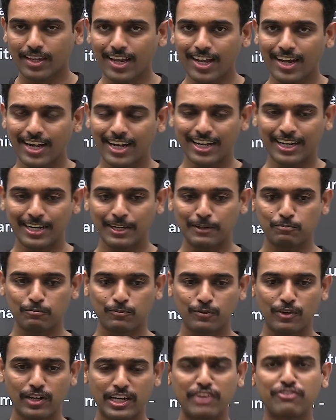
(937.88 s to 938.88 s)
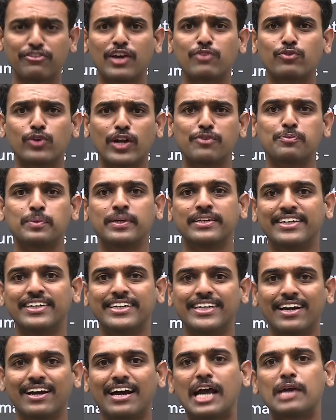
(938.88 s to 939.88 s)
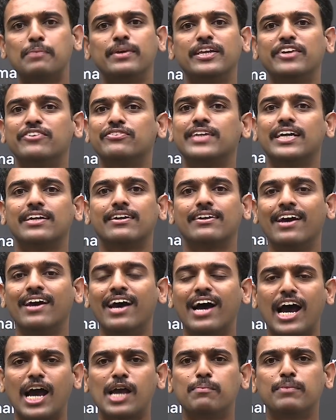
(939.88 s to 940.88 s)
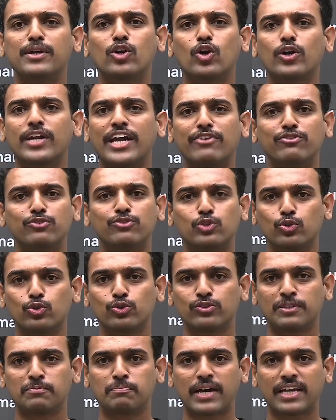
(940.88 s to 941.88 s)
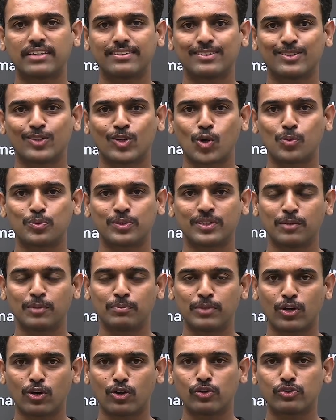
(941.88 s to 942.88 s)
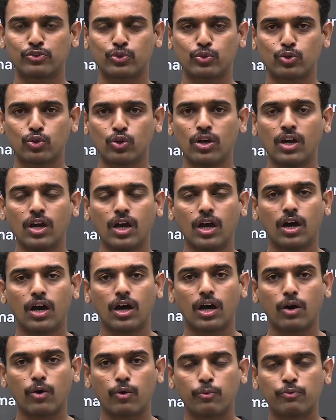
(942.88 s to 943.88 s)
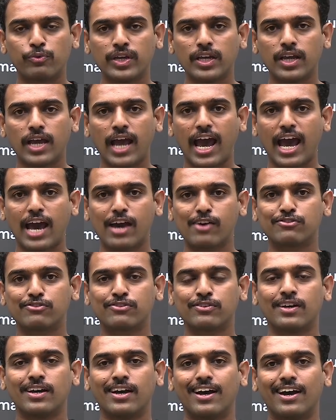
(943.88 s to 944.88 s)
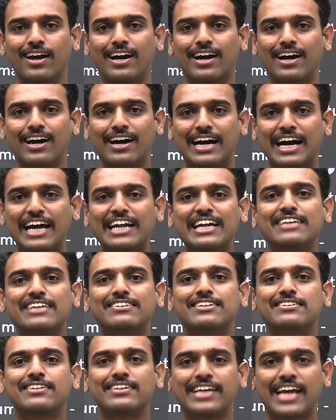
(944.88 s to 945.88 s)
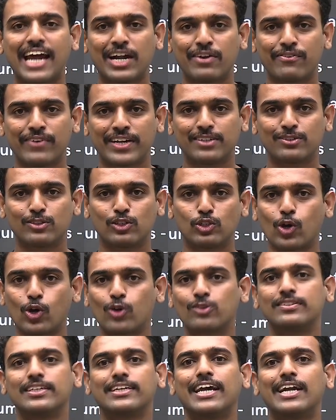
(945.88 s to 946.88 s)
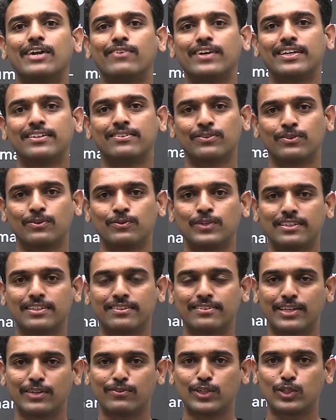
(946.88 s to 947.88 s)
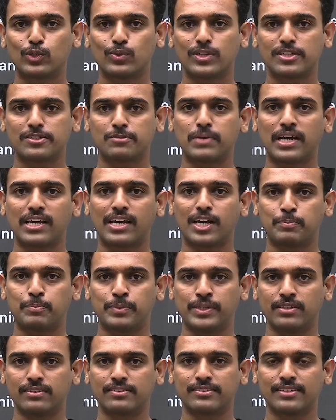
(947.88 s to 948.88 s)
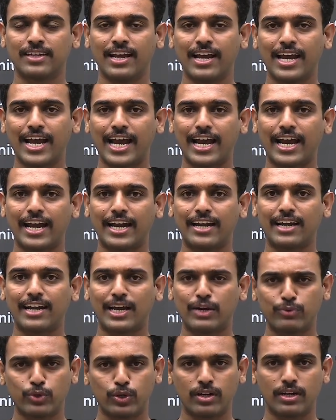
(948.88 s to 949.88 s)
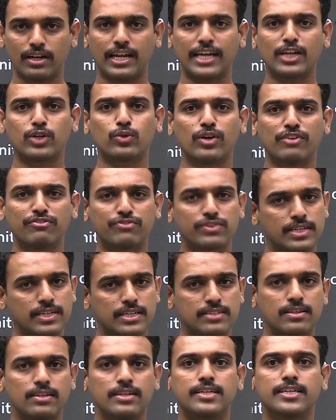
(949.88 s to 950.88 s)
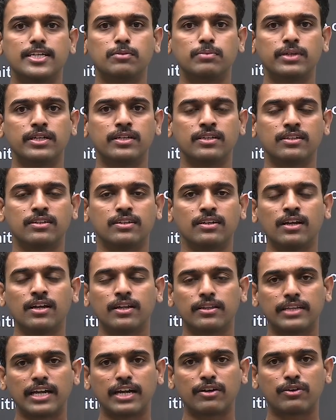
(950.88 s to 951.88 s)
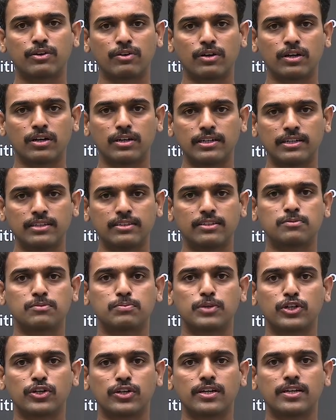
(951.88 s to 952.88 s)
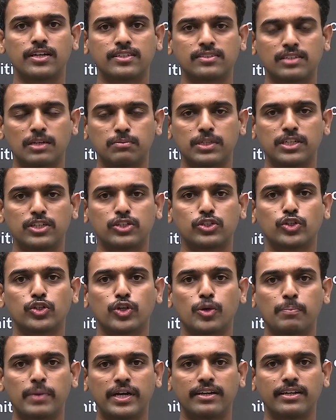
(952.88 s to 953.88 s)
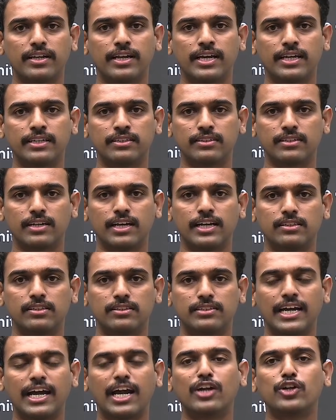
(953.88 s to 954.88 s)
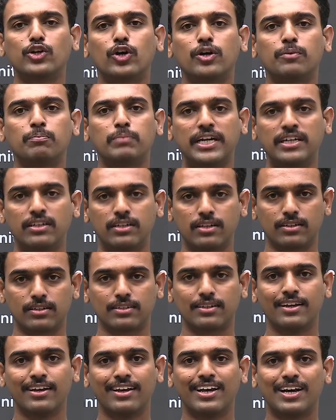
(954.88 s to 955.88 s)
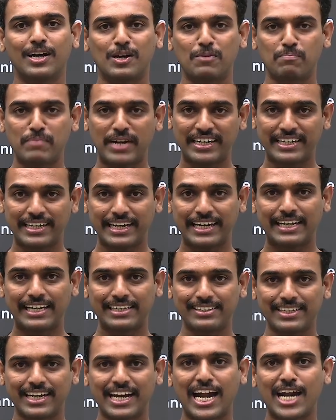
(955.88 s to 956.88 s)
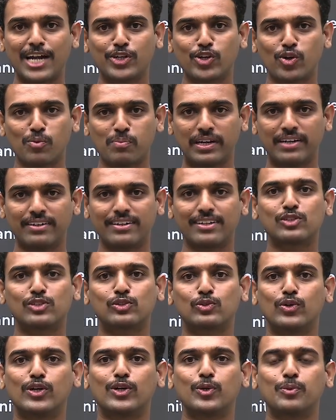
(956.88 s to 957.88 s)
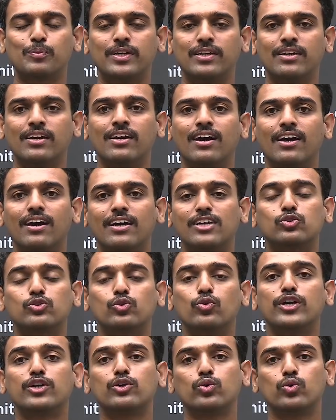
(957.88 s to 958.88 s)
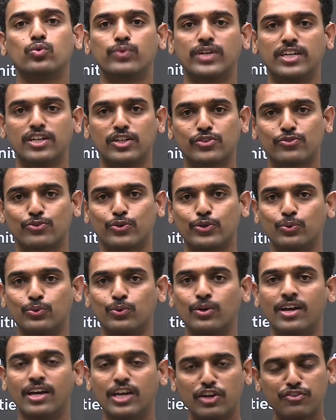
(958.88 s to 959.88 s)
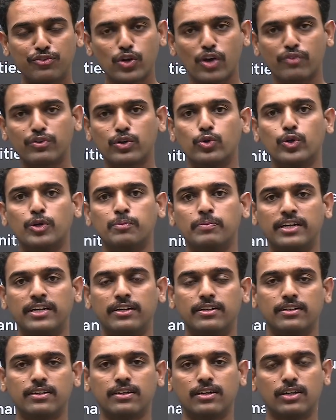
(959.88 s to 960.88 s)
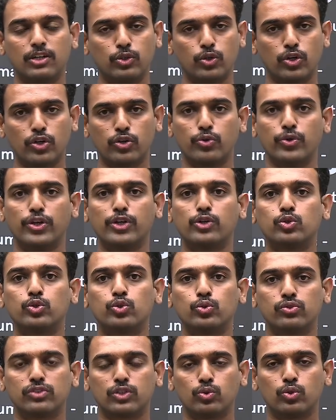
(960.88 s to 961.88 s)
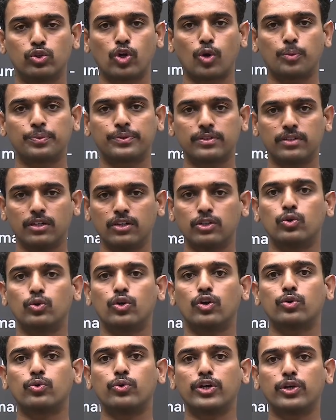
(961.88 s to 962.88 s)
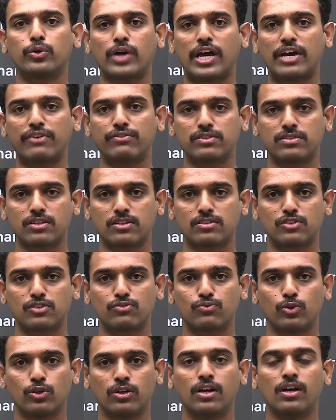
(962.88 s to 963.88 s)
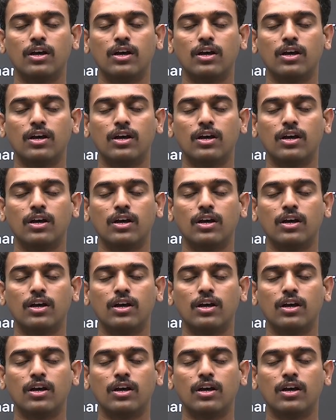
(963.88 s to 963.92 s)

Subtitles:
If I would have been India, I believe that I may not have chosen maths as an optional, because we have unnecessary advice, toxic advice, which is given to us by our peers. And I would like to emphasize a little bit here that in this particular examination, your mental health and your mentor, mental health and your mentor is going to do wonders for you. If you have a good mentor, you are going to choose a good optional, you are going to have a successful